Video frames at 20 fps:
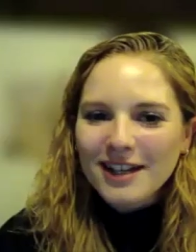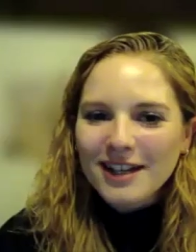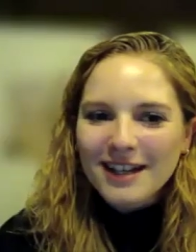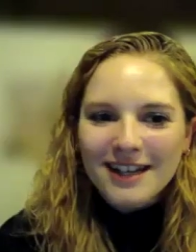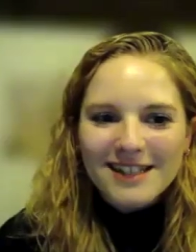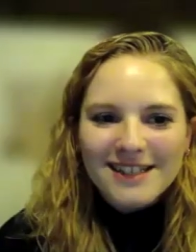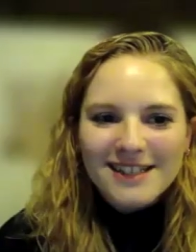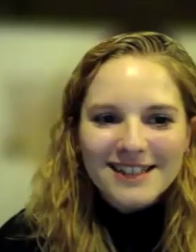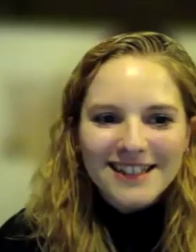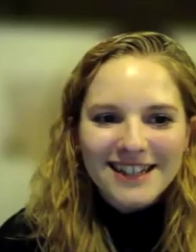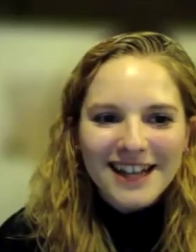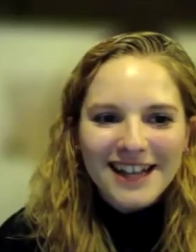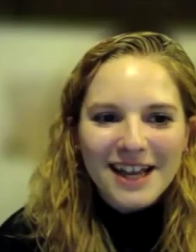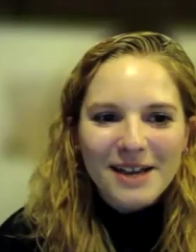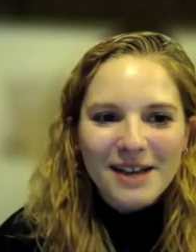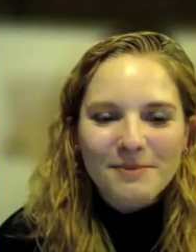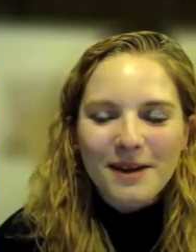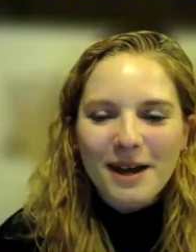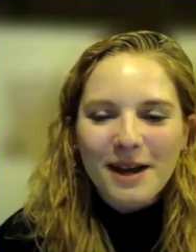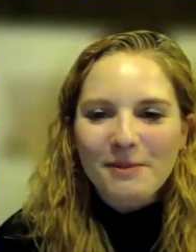us today,
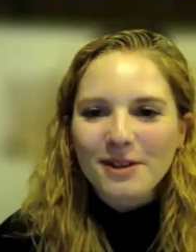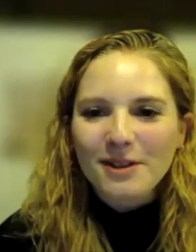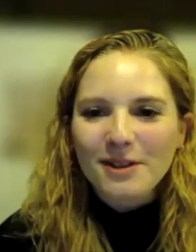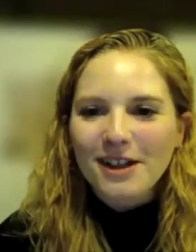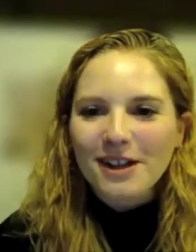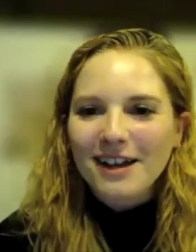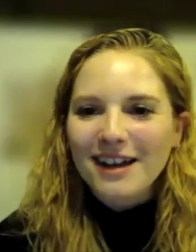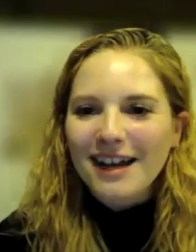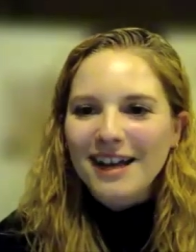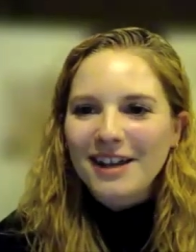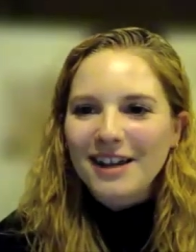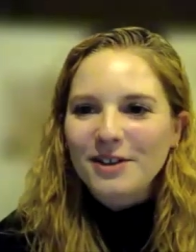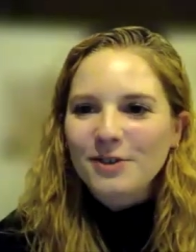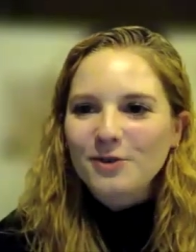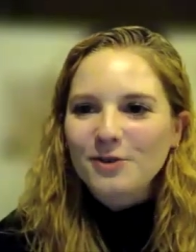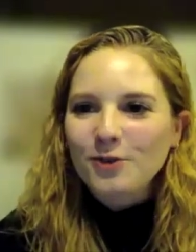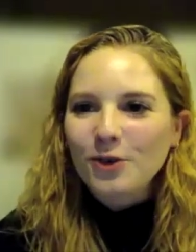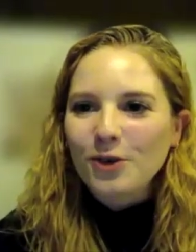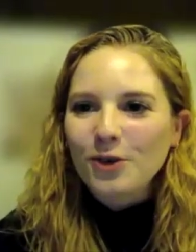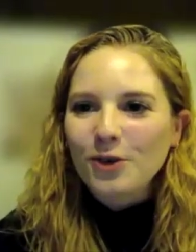Pamela, and
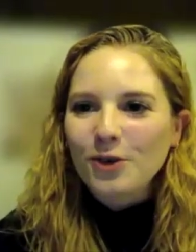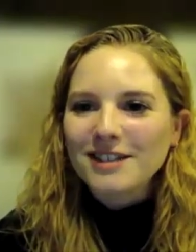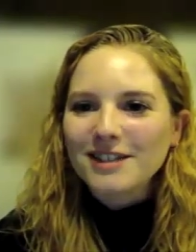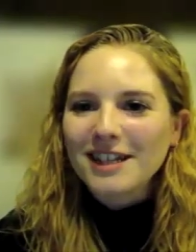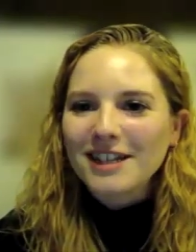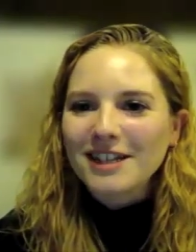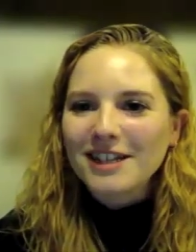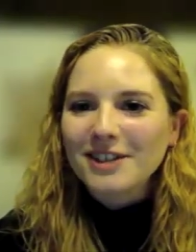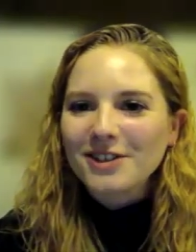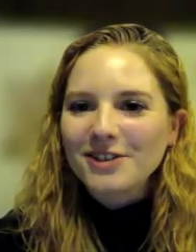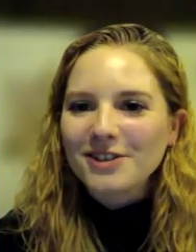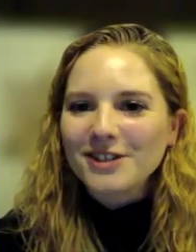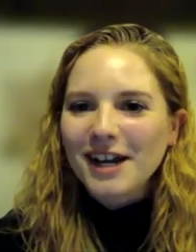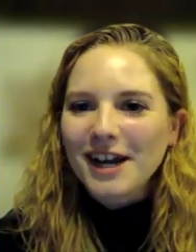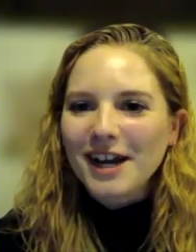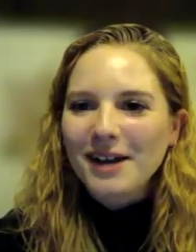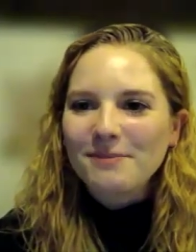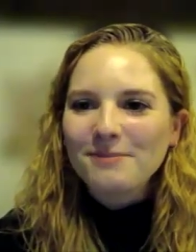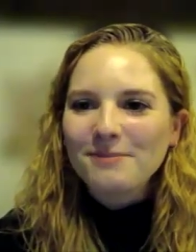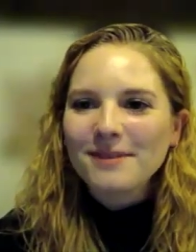for taking your
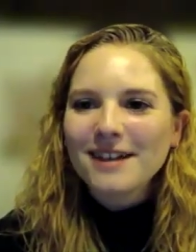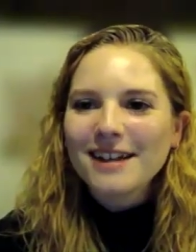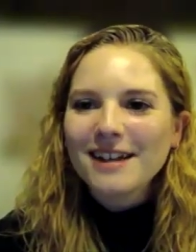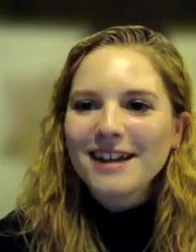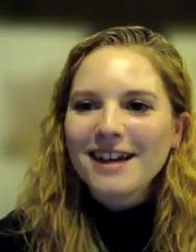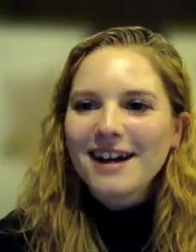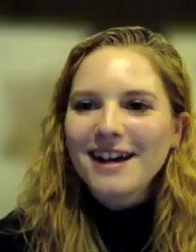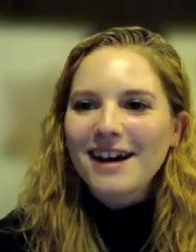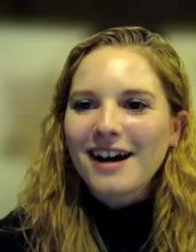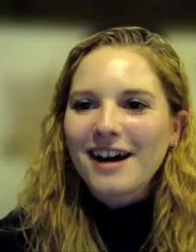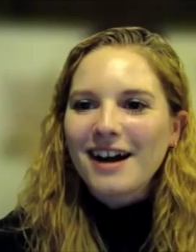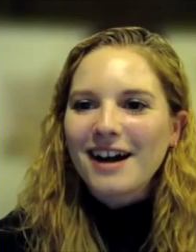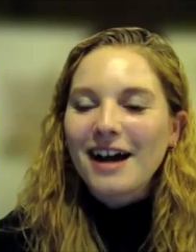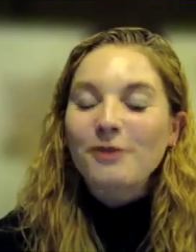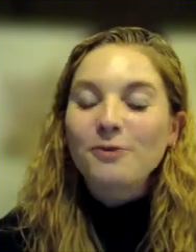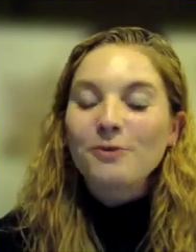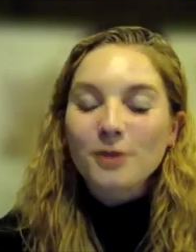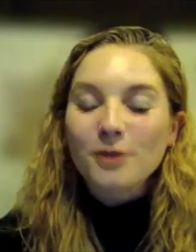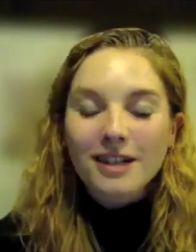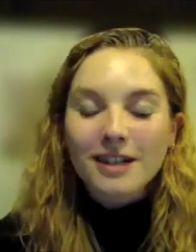time. I
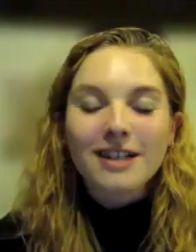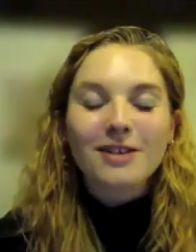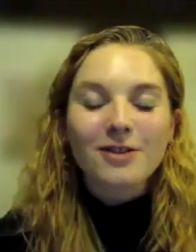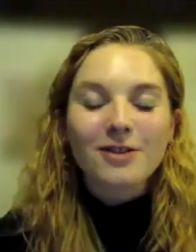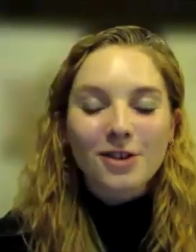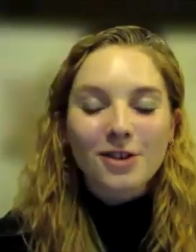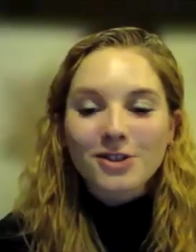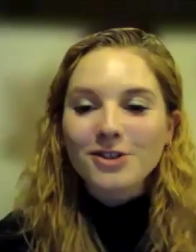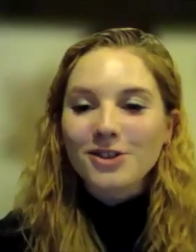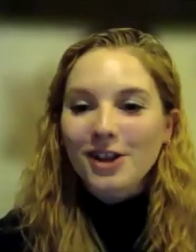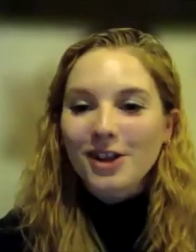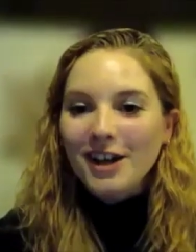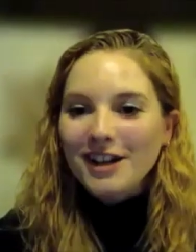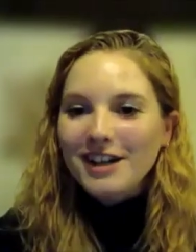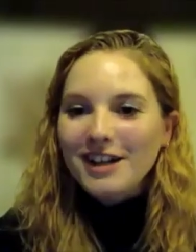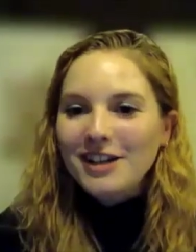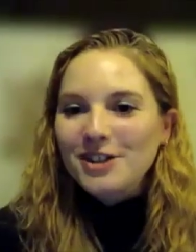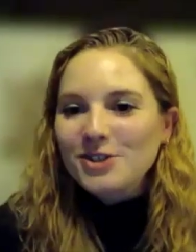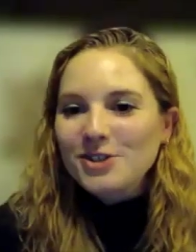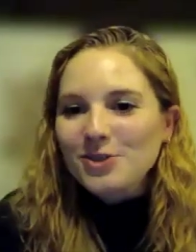really learned a lot
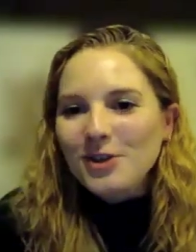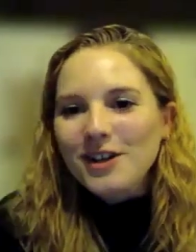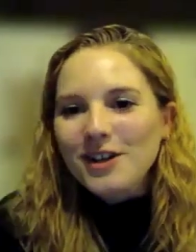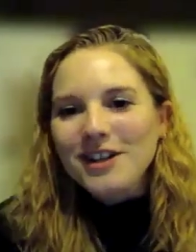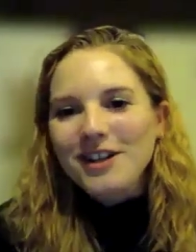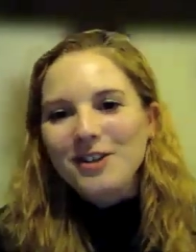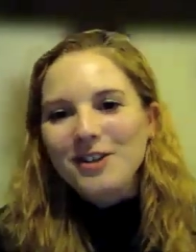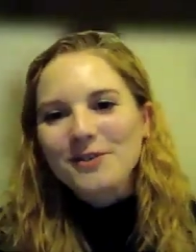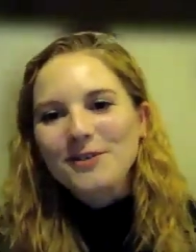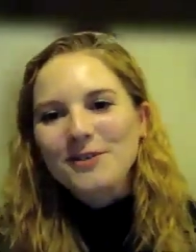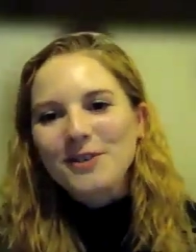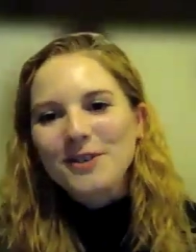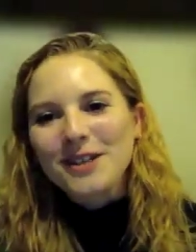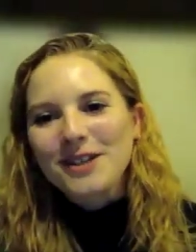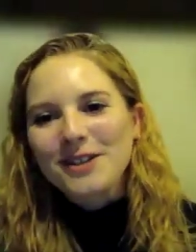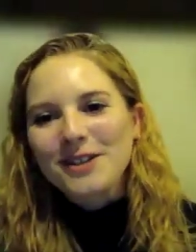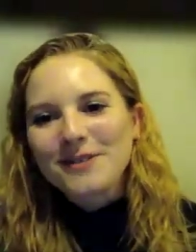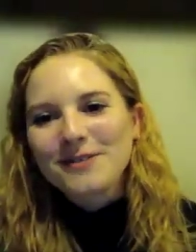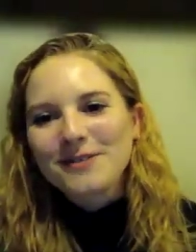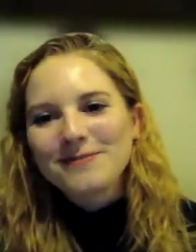and enjoyed interviewing you.